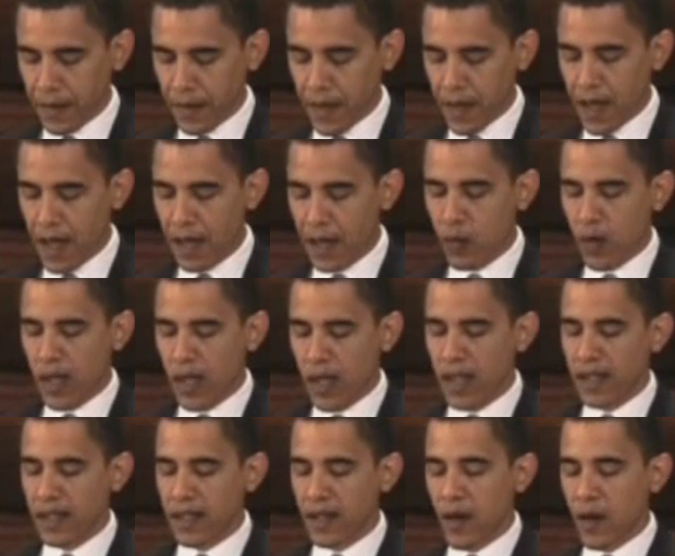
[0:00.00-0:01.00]

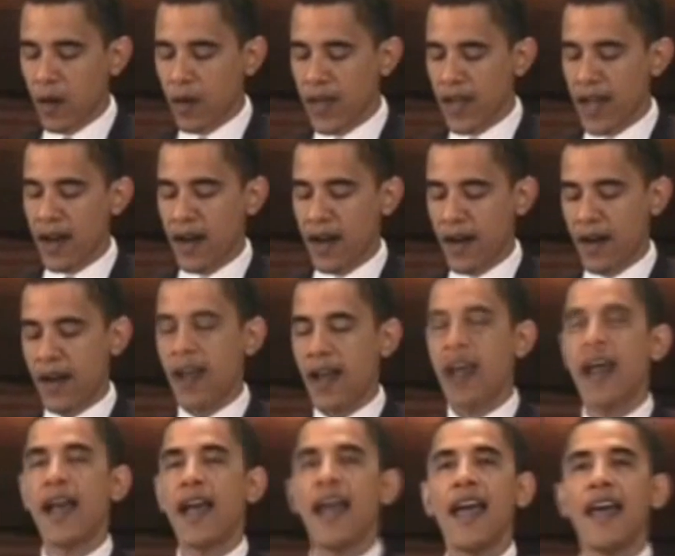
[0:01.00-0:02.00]
Unwilling to go there,
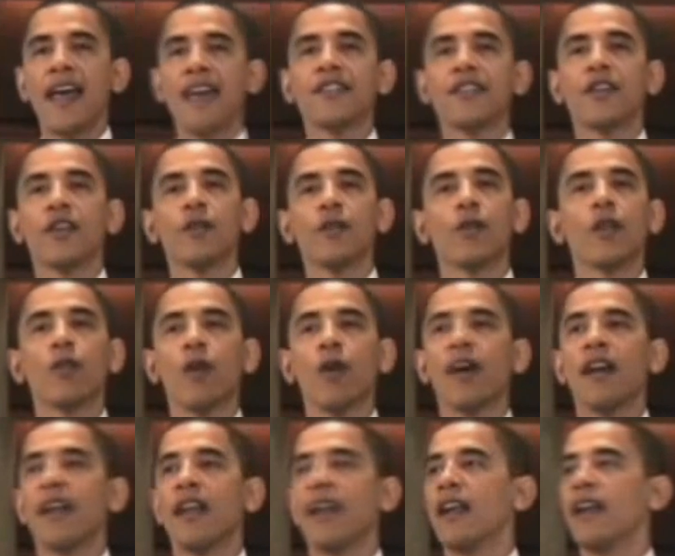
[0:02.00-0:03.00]
I answered with
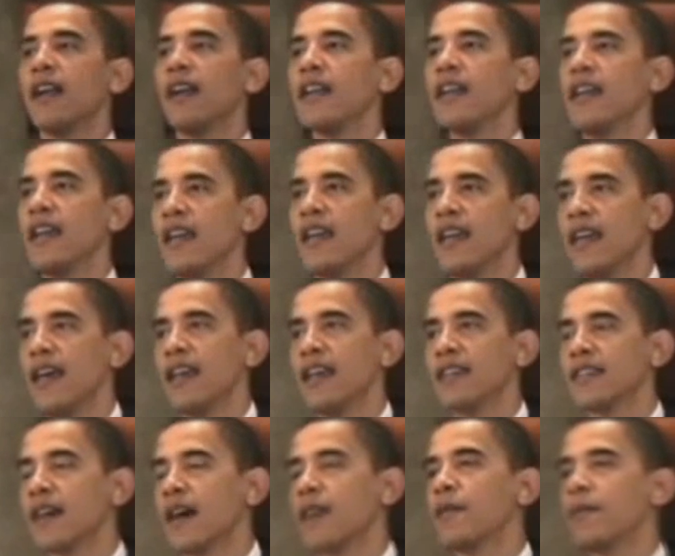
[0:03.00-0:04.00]
what
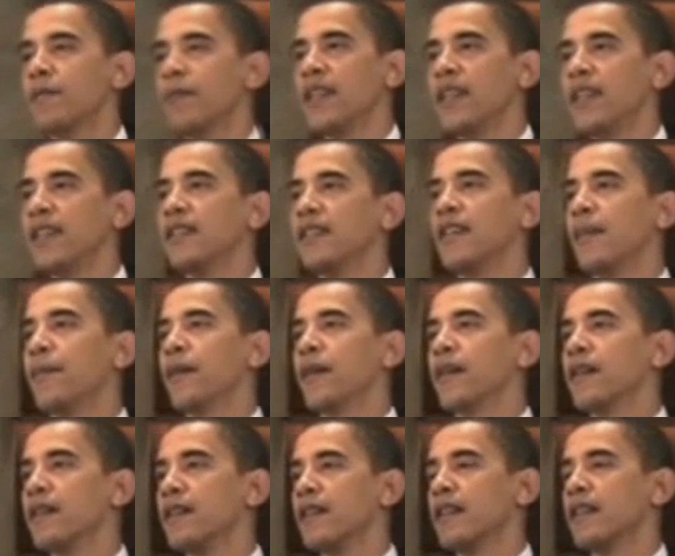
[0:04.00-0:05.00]
has come to be the
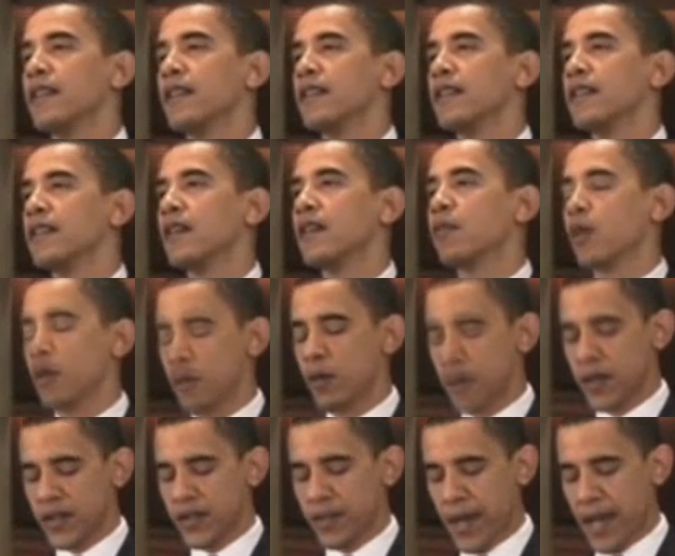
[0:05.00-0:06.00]
typical liberal
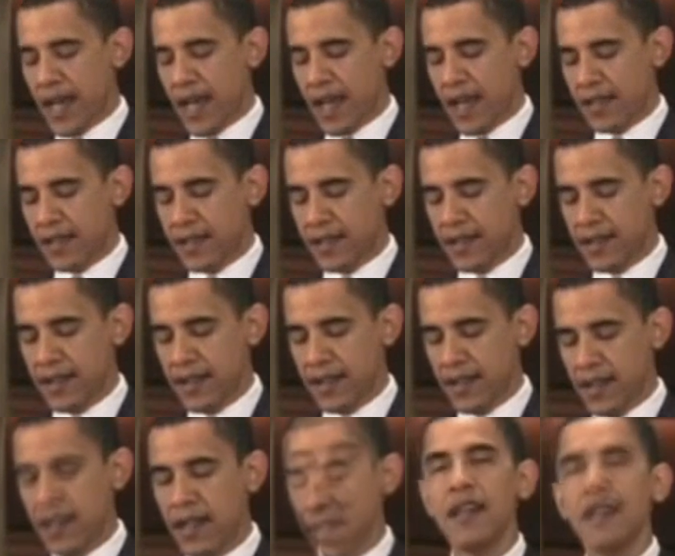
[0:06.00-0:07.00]
response
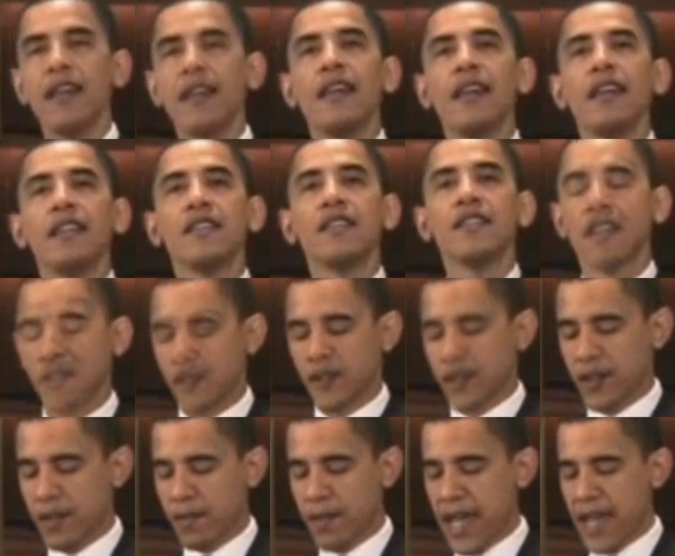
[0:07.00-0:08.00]
in
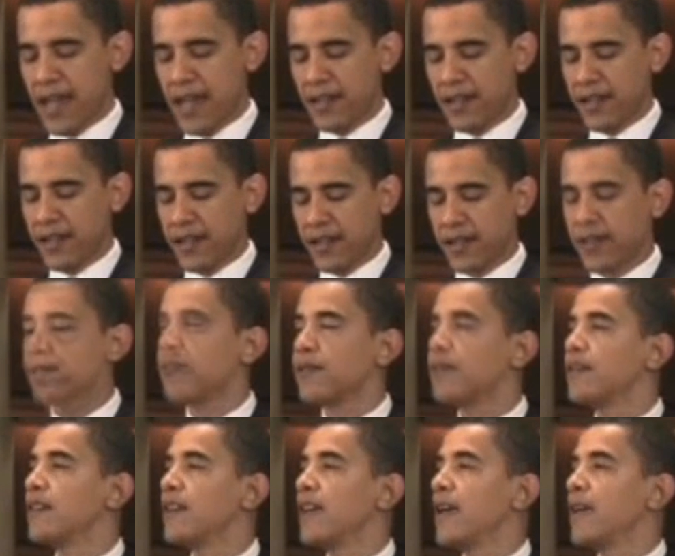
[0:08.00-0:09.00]
such debates.
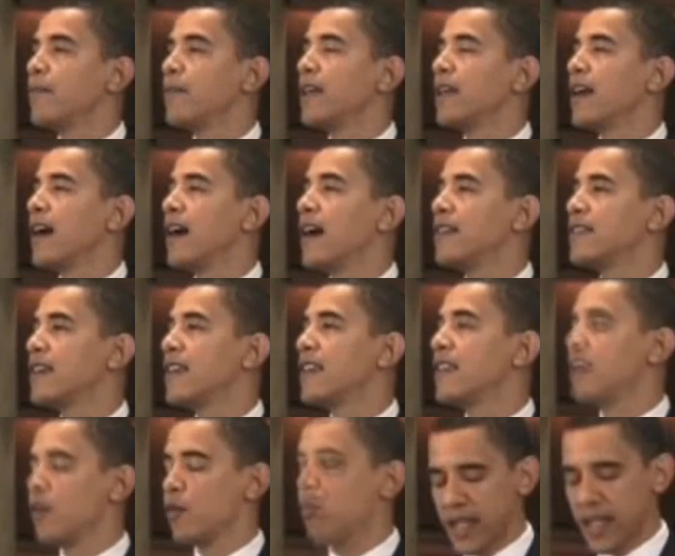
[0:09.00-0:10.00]
Namely, I
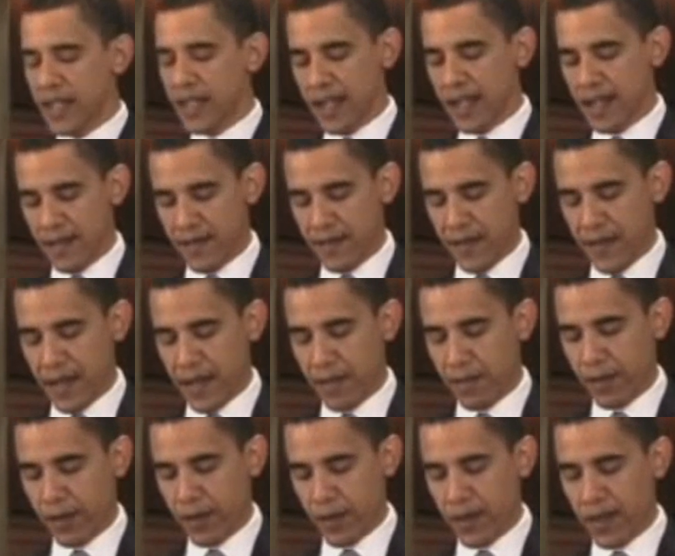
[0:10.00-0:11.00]
said that we live in a
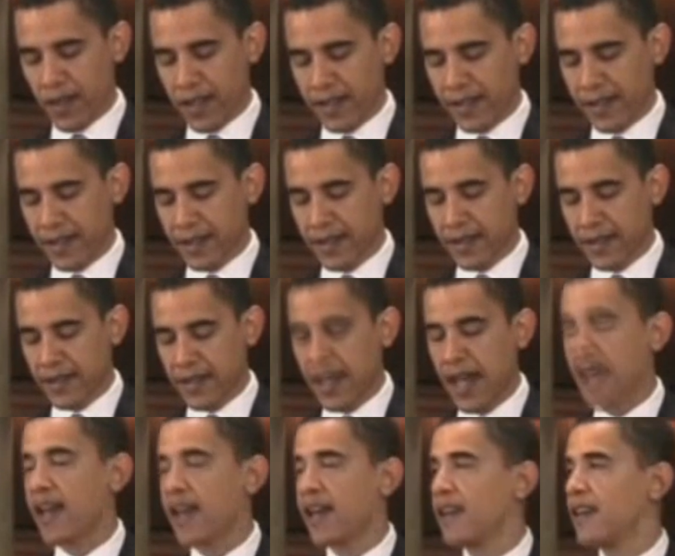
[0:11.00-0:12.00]
pluralistic
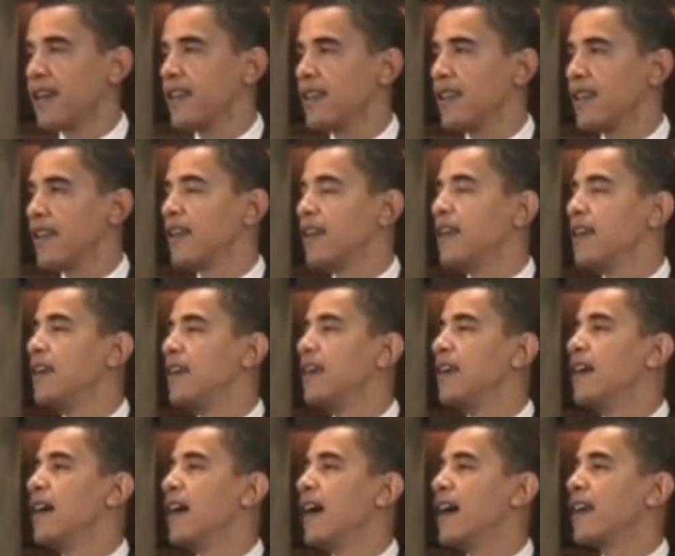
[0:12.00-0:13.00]
society, that
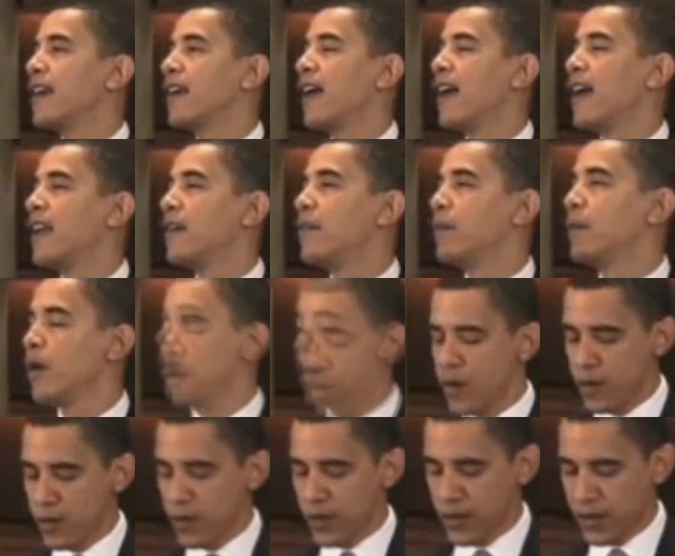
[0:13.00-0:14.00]
I can't
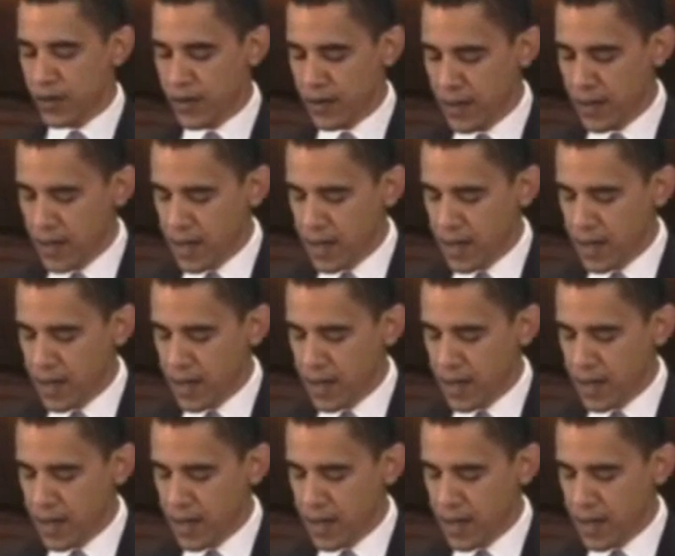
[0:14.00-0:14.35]
impose